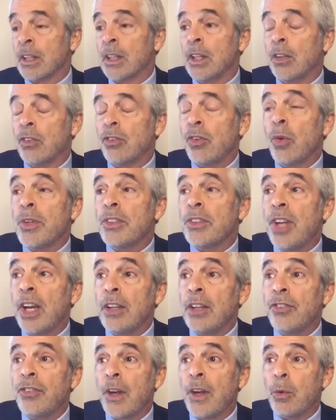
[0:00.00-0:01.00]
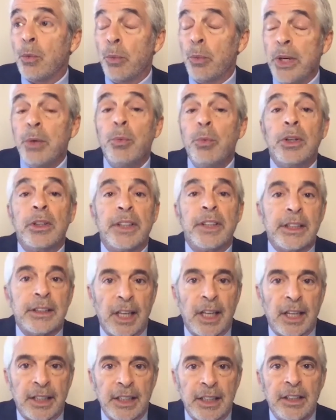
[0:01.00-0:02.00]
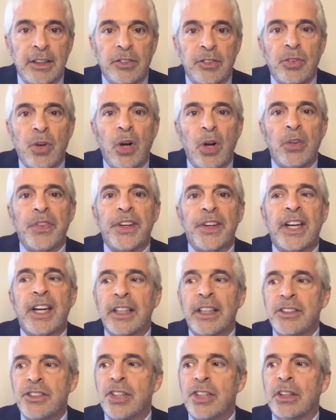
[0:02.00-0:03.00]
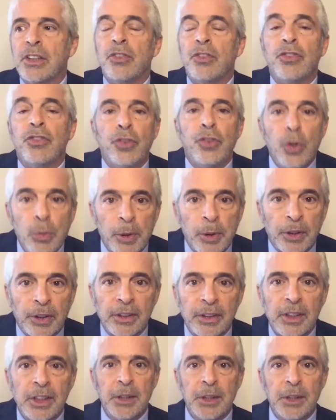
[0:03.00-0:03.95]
So the test that we really like is called the gut zoomer